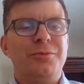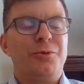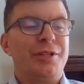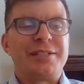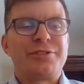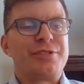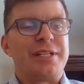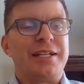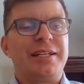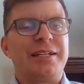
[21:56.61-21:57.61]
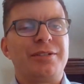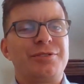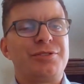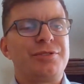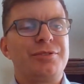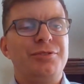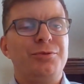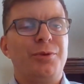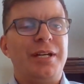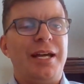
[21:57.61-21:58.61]
unless there's anything else
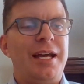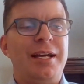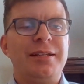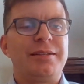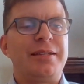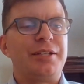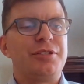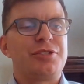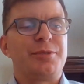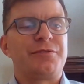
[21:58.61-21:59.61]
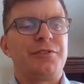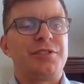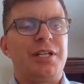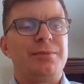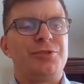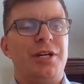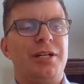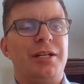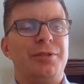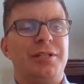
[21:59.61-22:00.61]
you want to add, thank you so much for your time,
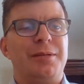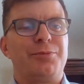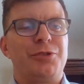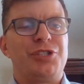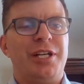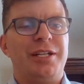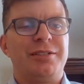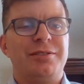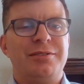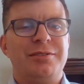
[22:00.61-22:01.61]
John. I really appreciate it.